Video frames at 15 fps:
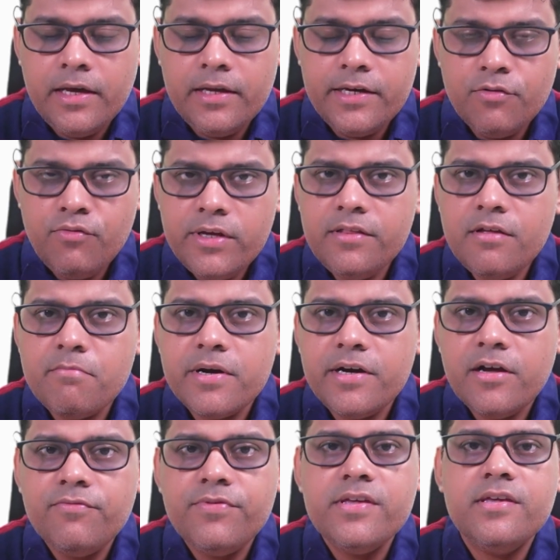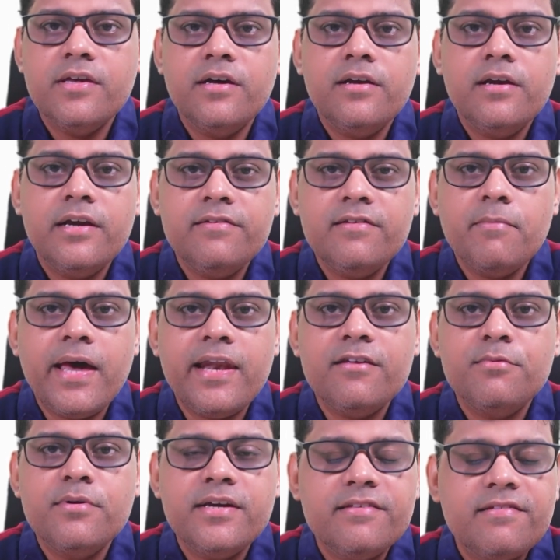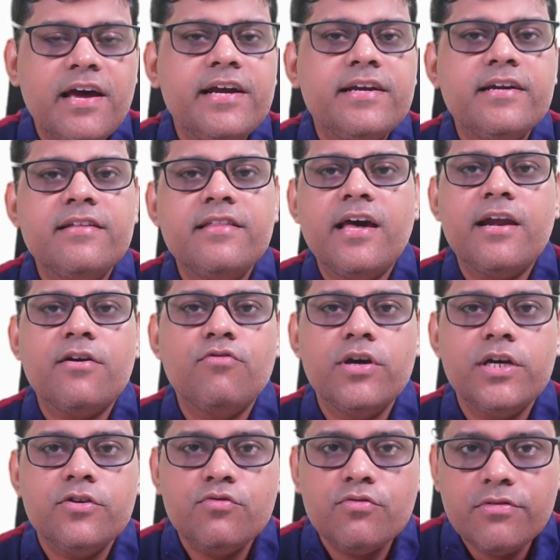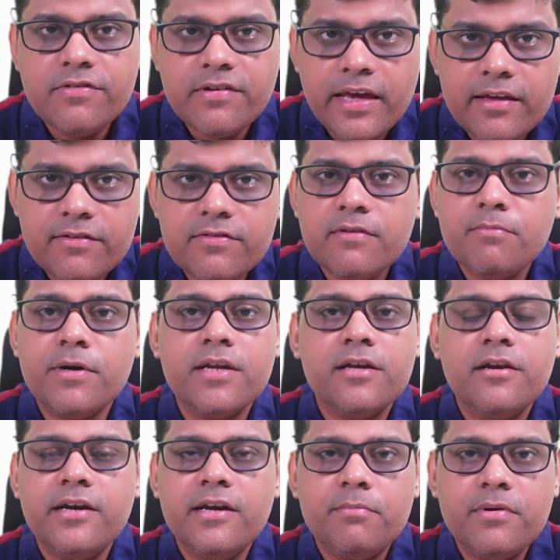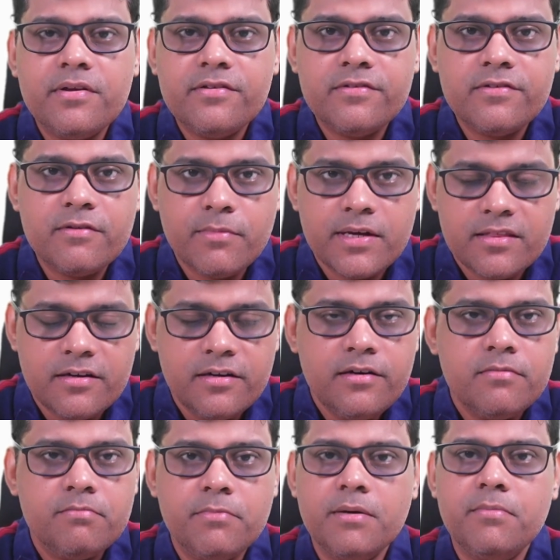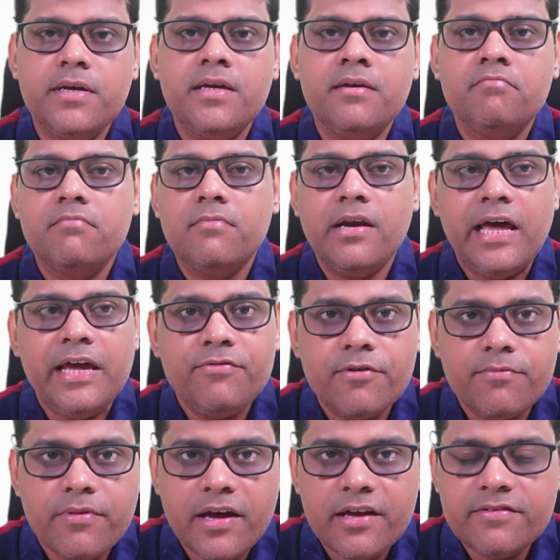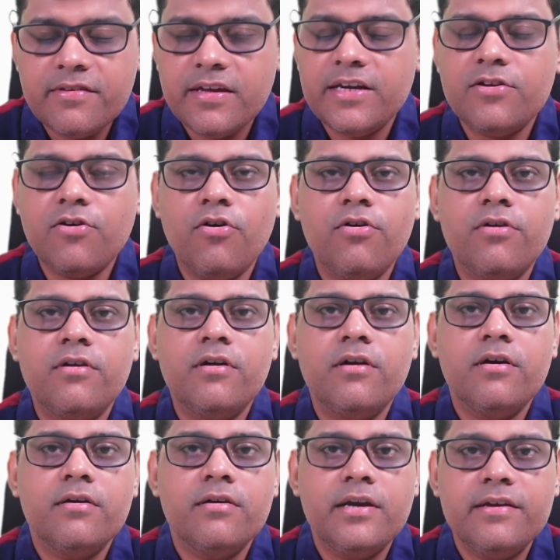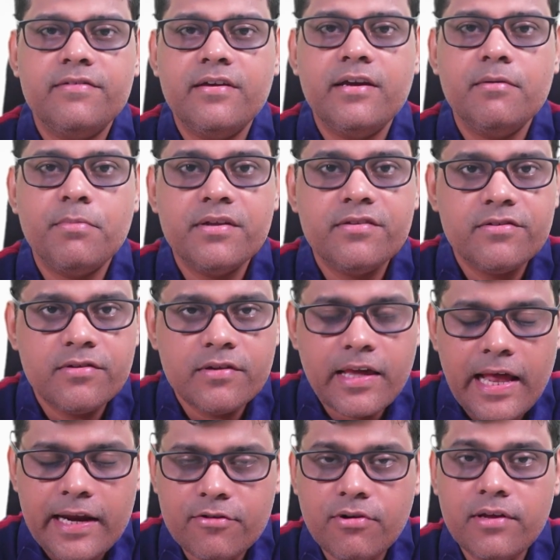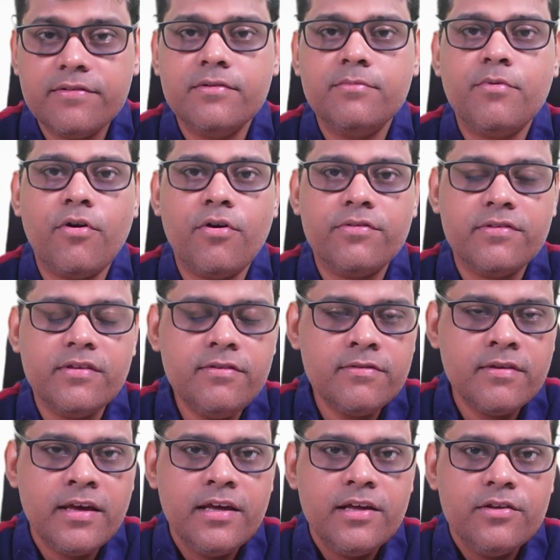During the mid of the year, let's say management decided they are going to change a particular depreciation method, maybe life of the asset or uh, let's say depreciation calculation process.